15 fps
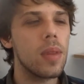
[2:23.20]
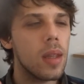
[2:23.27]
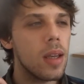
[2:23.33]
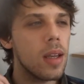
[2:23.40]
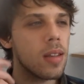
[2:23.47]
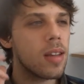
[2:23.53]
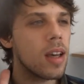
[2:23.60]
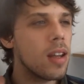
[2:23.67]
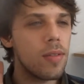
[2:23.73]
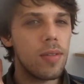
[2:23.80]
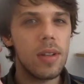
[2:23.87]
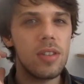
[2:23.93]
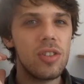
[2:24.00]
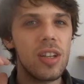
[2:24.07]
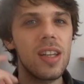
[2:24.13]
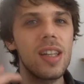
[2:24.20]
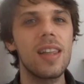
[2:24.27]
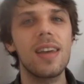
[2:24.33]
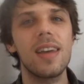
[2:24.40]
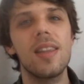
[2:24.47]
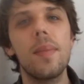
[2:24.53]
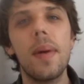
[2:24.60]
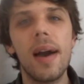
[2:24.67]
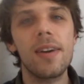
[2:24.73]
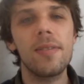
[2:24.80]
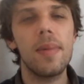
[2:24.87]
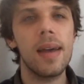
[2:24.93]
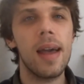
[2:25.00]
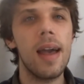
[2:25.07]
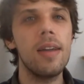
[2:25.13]
it's kind of jingling in the back of
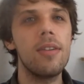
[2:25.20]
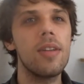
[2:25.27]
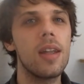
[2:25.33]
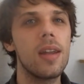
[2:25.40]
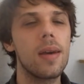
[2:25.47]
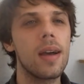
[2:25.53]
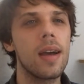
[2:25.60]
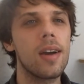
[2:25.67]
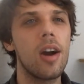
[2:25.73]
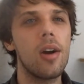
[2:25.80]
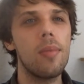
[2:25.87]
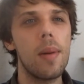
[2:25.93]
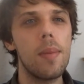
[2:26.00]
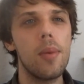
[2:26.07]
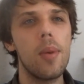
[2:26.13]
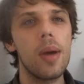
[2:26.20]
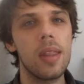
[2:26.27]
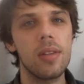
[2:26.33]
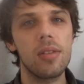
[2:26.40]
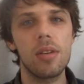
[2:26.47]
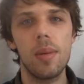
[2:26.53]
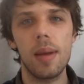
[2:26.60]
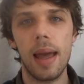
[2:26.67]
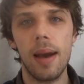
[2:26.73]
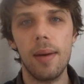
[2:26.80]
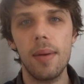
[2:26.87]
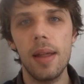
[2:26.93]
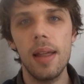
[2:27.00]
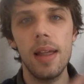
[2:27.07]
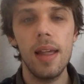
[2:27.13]
my head, and I, I can't remember whether it's coming out
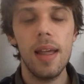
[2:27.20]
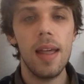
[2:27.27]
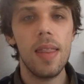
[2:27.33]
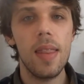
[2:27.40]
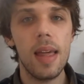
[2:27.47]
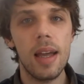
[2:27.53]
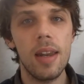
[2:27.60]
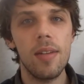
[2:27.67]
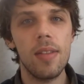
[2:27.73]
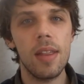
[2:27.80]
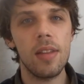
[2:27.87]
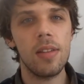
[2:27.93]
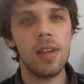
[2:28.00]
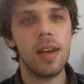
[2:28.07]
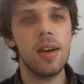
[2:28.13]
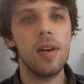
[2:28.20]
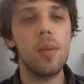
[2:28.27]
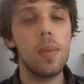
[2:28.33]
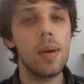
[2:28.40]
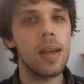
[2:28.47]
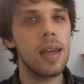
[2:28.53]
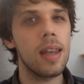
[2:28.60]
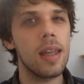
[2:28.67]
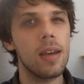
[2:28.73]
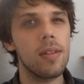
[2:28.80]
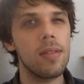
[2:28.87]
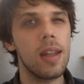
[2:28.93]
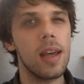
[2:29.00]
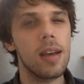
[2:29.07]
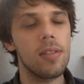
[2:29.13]
the end of this year or beginning of
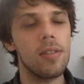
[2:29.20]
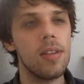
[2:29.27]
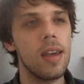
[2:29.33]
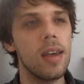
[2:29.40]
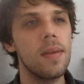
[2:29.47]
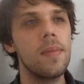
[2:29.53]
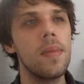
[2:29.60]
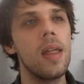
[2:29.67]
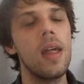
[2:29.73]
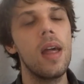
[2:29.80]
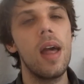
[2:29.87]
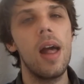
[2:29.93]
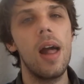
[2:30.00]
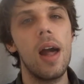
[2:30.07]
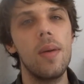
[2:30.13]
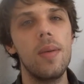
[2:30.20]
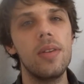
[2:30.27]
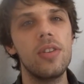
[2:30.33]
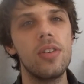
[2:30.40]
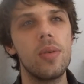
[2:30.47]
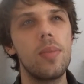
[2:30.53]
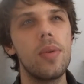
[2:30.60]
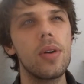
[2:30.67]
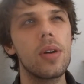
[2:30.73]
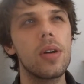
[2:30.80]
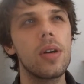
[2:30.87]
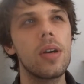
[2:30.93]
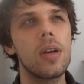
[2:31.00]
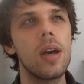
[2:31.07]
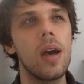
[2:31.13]
next year, uh, which is a book,
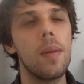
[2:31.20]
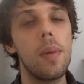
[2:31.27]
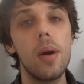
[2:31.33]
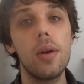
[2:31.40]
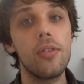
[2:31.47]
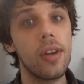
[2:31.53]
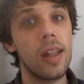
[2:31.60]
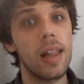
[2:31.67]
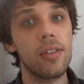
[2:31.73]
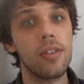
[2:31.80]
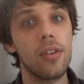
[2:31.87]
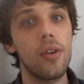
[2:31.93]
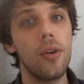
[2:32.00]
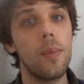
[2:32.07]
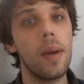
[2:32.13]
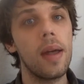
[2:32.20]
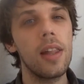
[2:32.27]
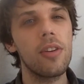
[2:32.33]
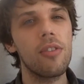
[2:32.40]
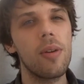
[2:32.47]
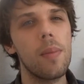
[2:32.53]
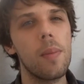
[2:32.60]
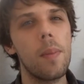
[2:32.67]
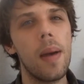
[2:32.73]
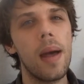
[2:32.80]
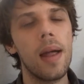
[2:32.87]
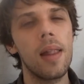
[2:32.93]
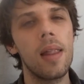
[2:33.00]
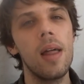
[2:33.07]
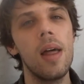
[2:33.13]
a poetry collection called Pilgrim Bell